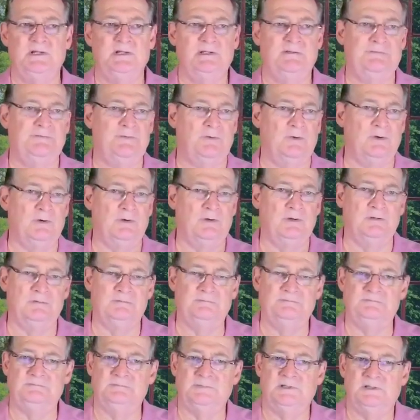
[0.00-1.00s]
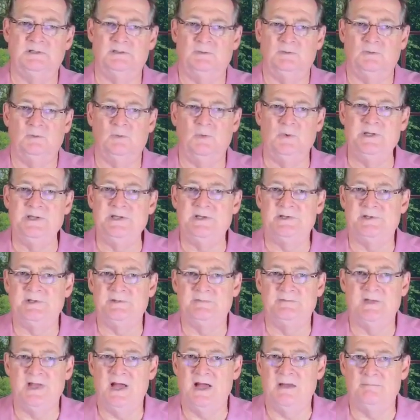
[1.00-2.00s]
for oh, weeks, if
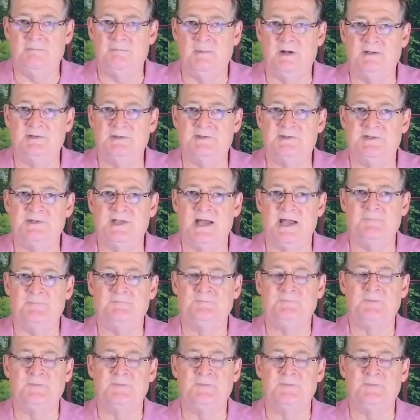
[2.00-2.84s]
not months now,